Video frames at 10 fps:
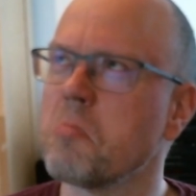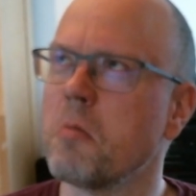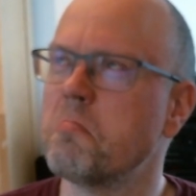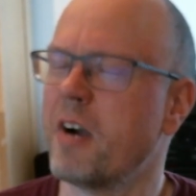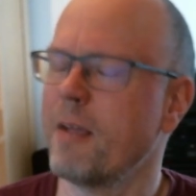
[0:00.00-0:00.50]

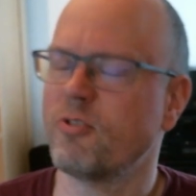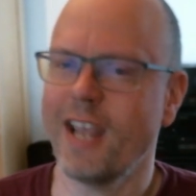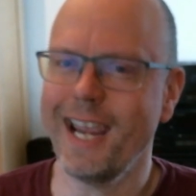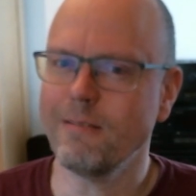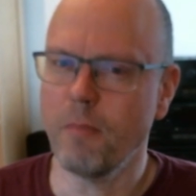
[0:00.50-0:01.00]
perhaps
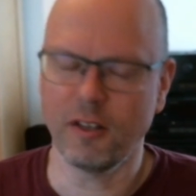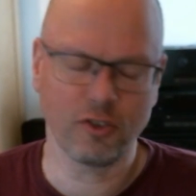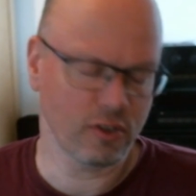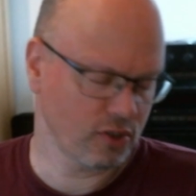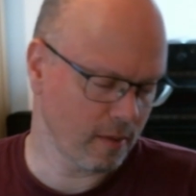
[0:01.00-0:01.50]
8
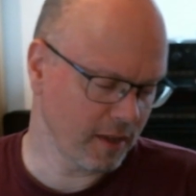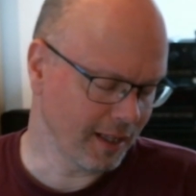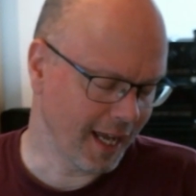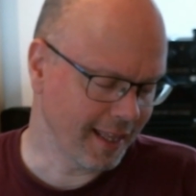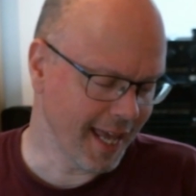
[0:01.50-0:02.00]
months or something
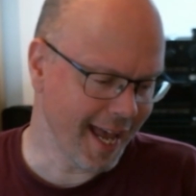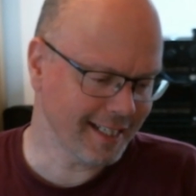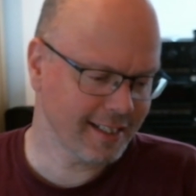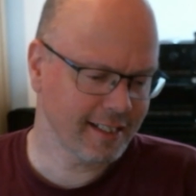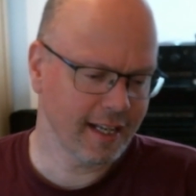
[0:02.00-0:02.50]
like
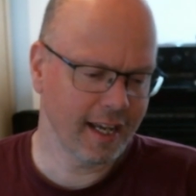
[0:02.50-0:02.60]
that.